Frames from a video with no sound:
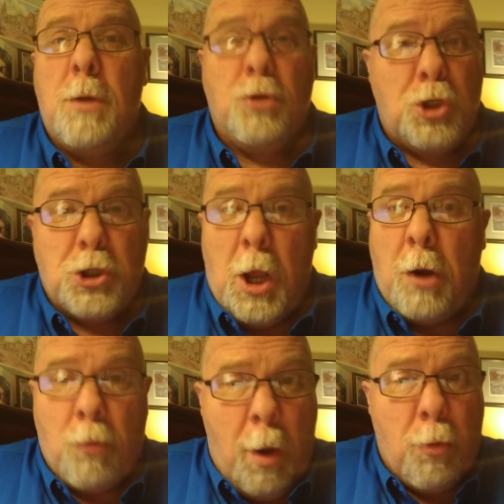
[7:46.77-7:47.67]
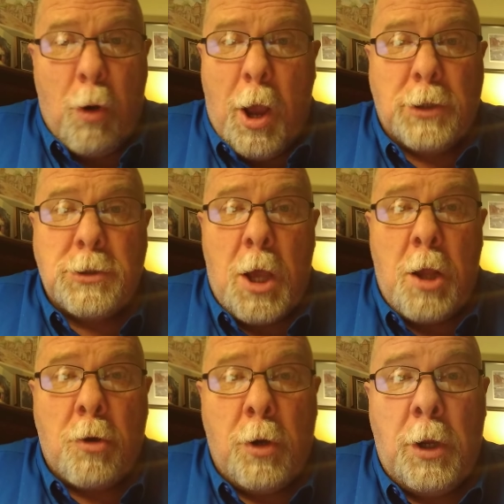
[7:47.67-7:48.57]
it was just like rubberized
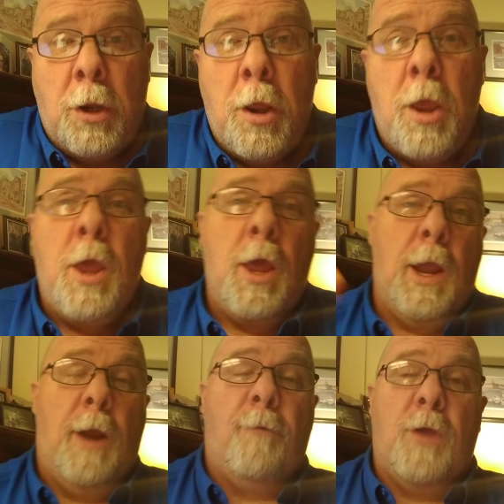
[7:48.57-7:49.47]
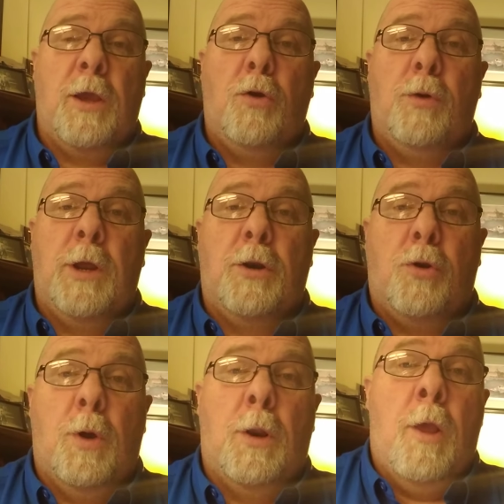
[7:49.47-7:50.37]
concrete. Everything you did
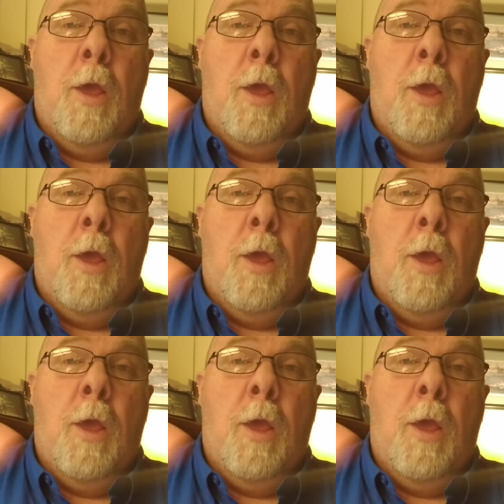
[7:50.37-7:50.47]
to it,